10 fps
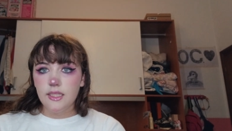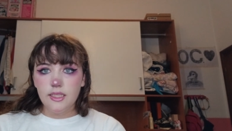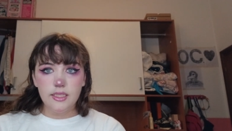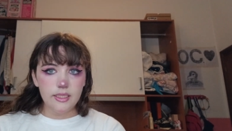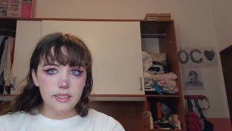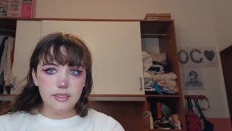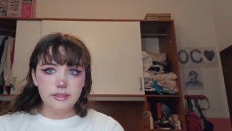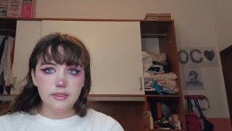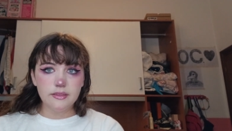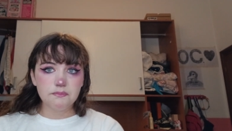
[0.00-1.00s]

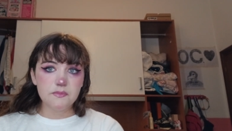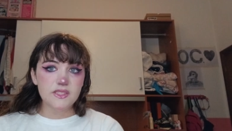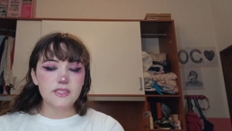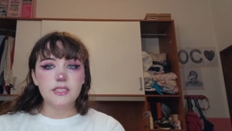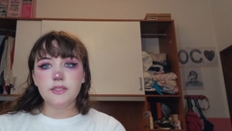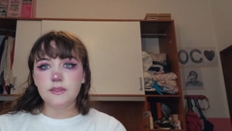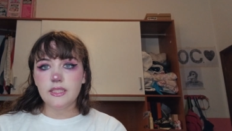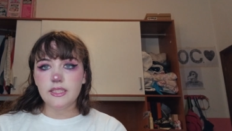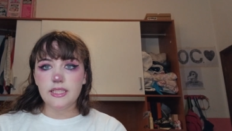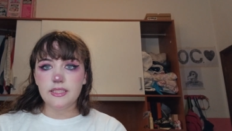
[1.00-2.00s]
And see you
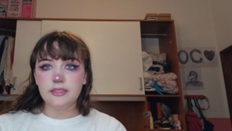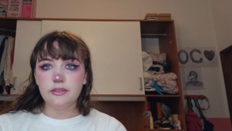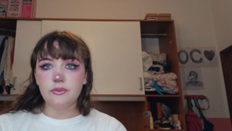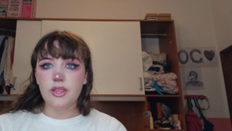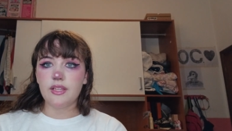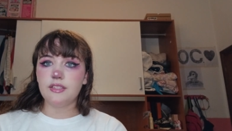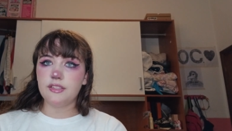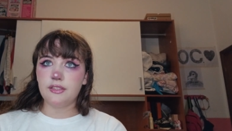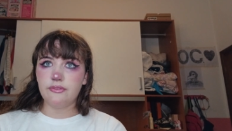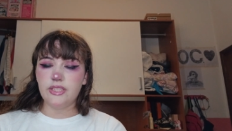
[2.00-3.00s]
again with
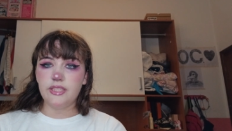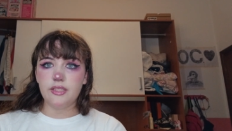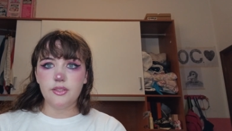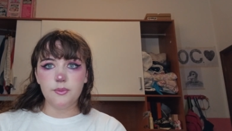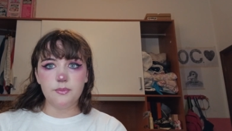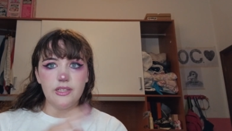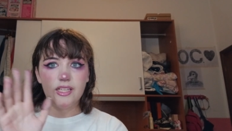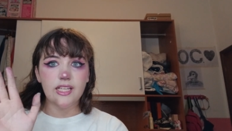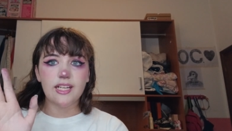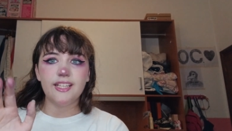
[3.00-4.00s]
another video. Bye
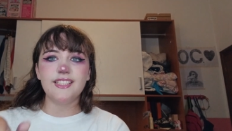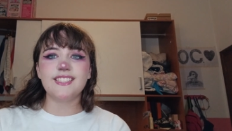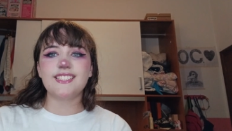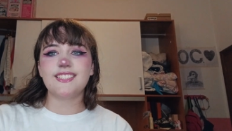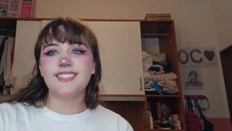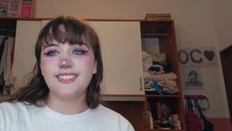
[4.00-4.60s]
guys.